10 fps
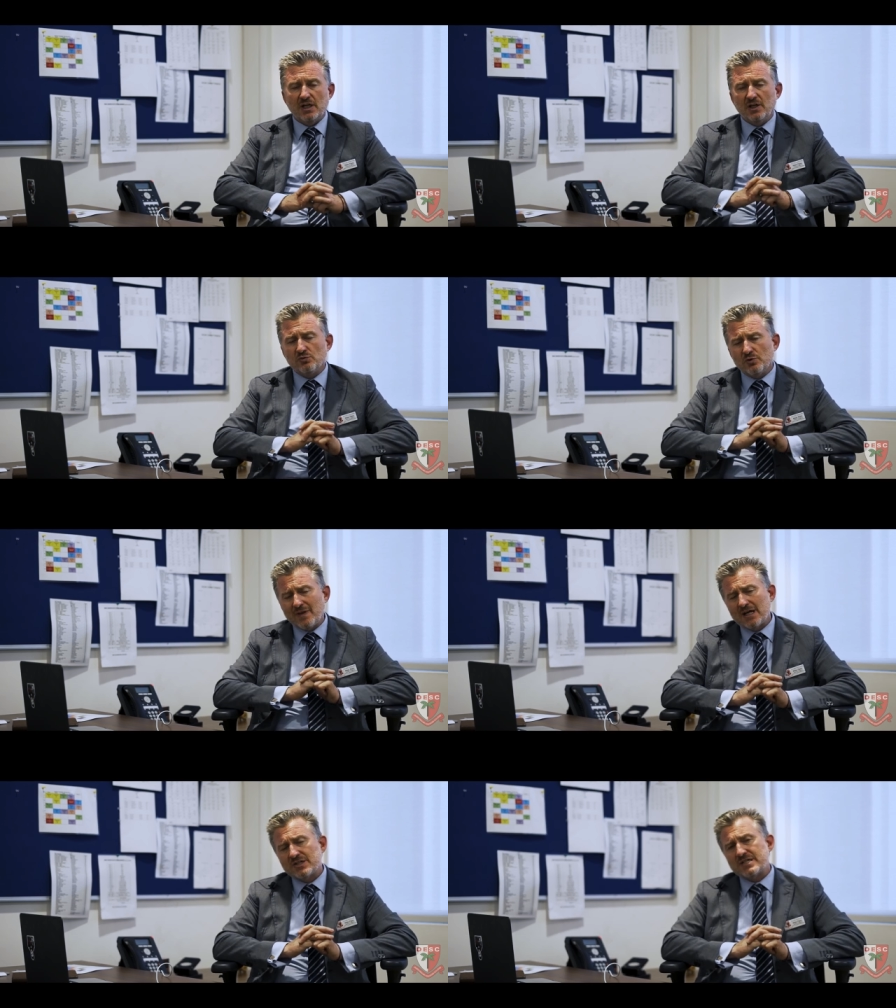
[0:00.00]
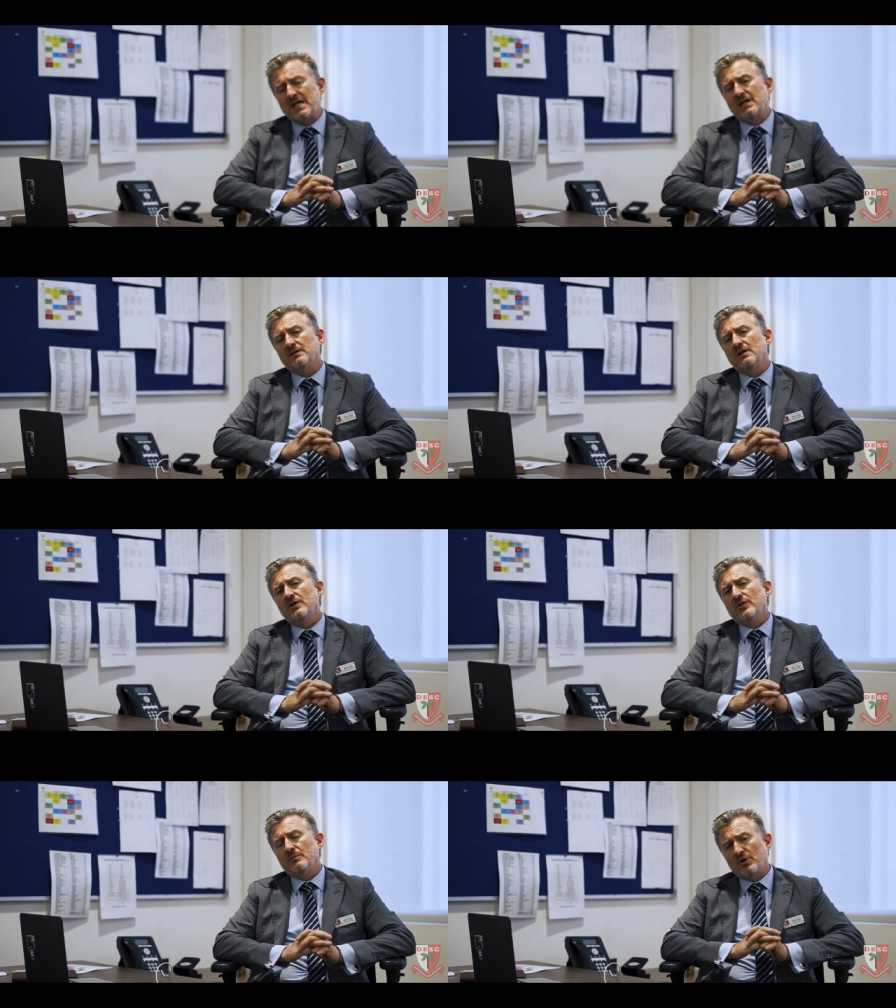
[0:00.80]
is without
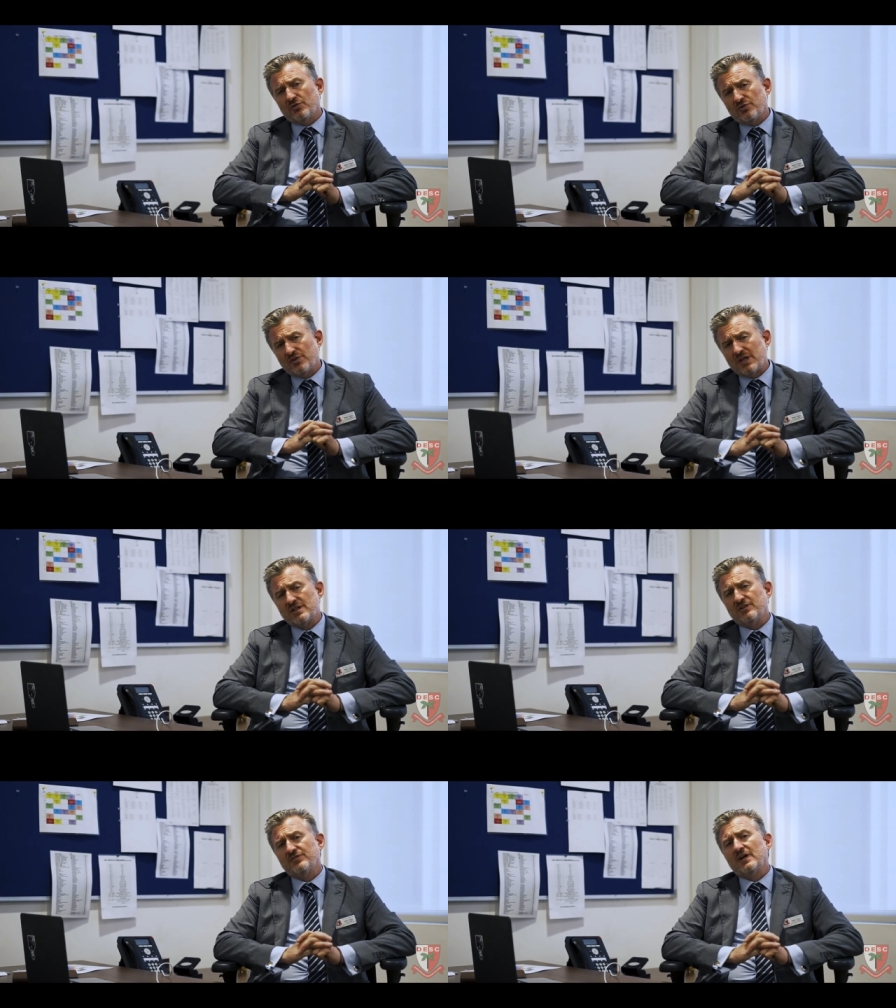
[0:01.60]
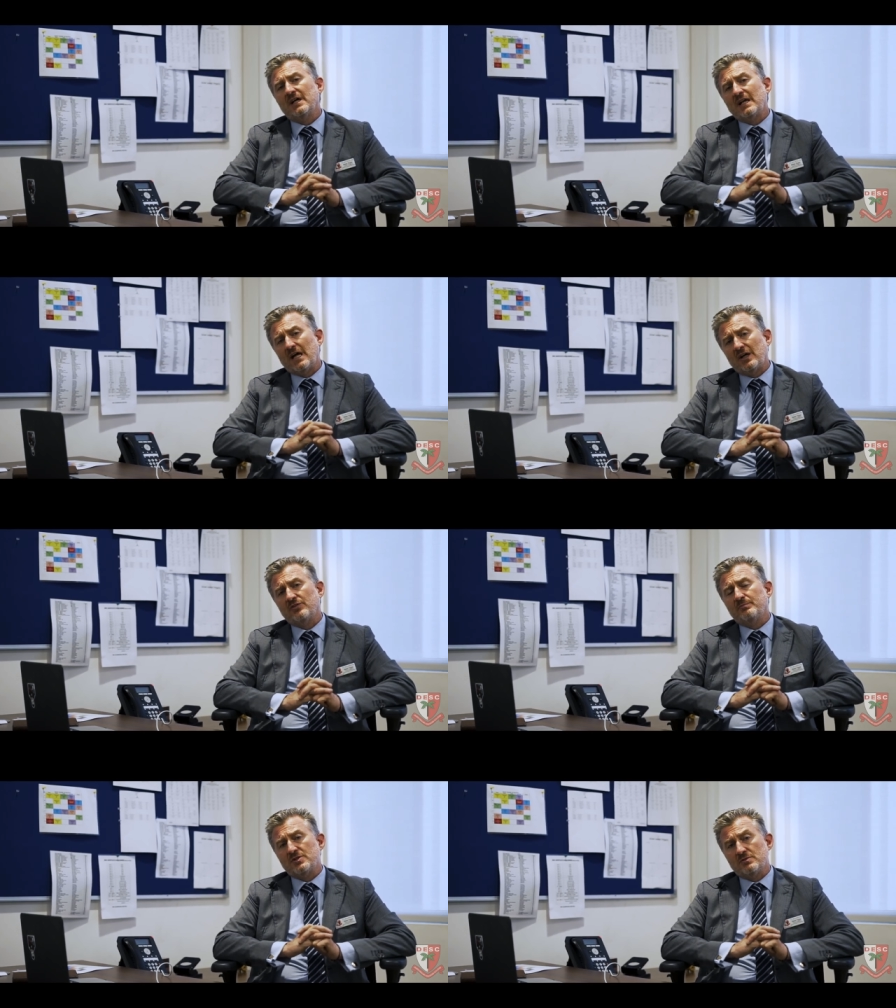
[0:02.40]
doubt the most satisfying
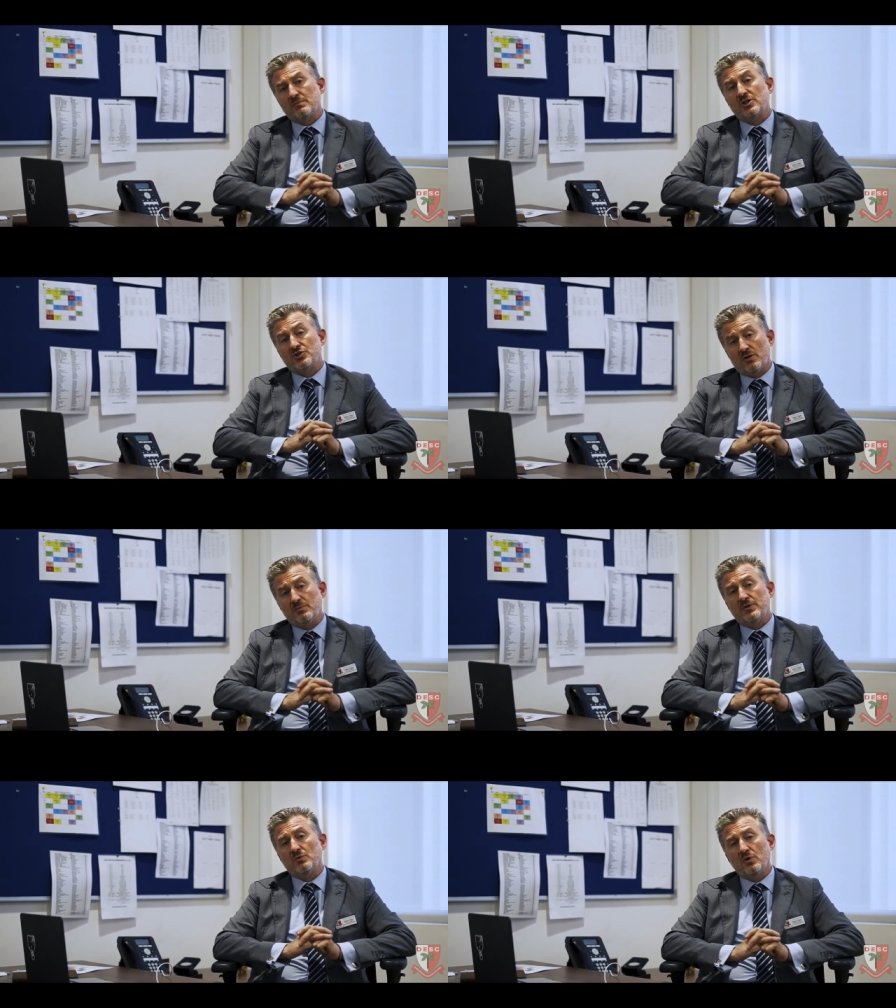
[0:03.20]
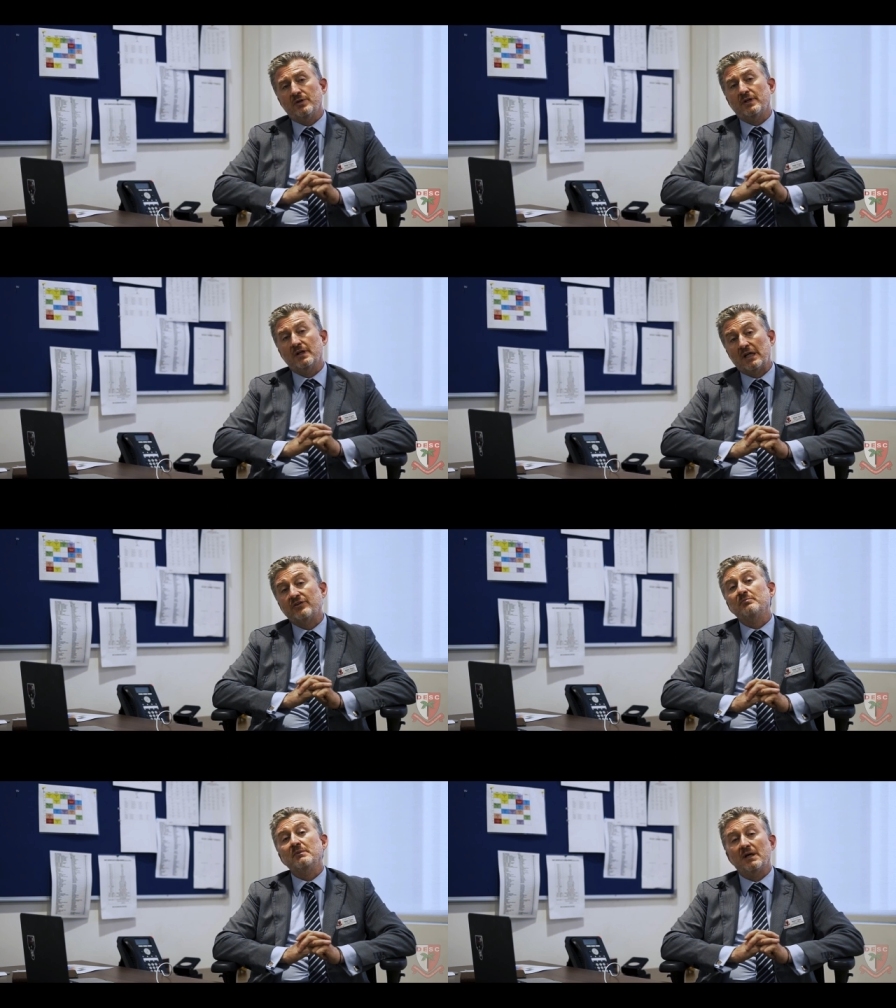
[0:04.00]
aspect of my job and the one that
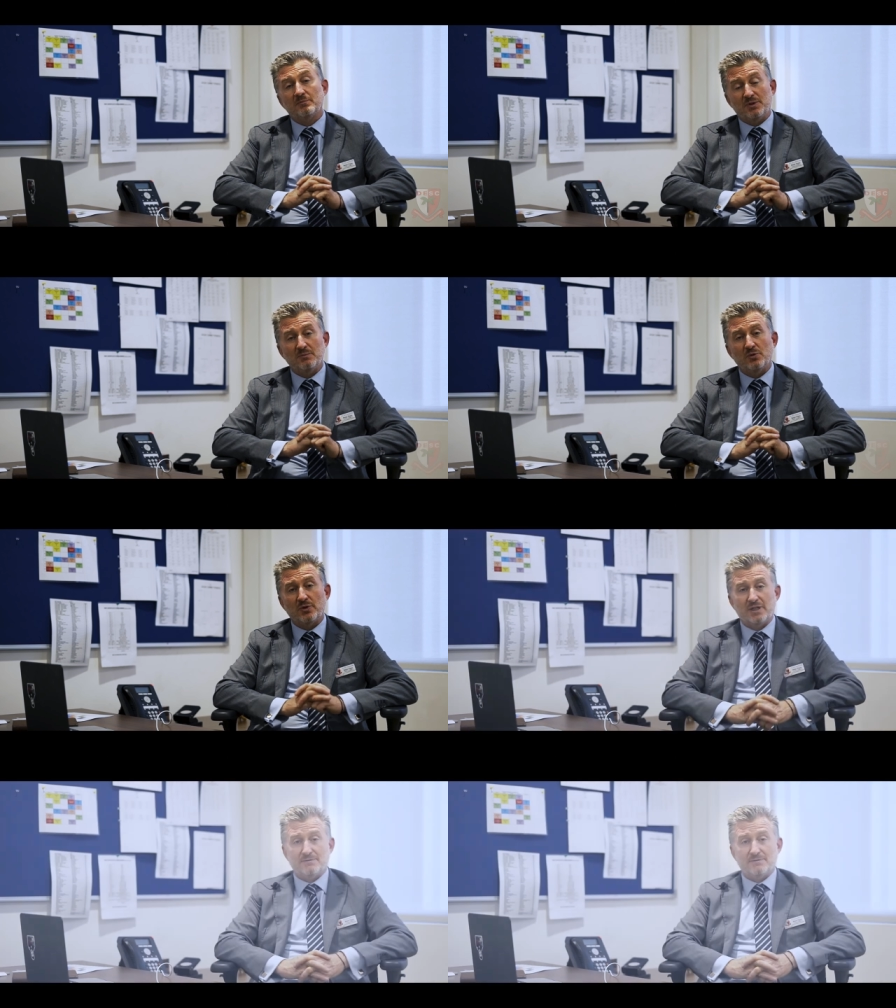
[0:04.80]
gets me up in the morning.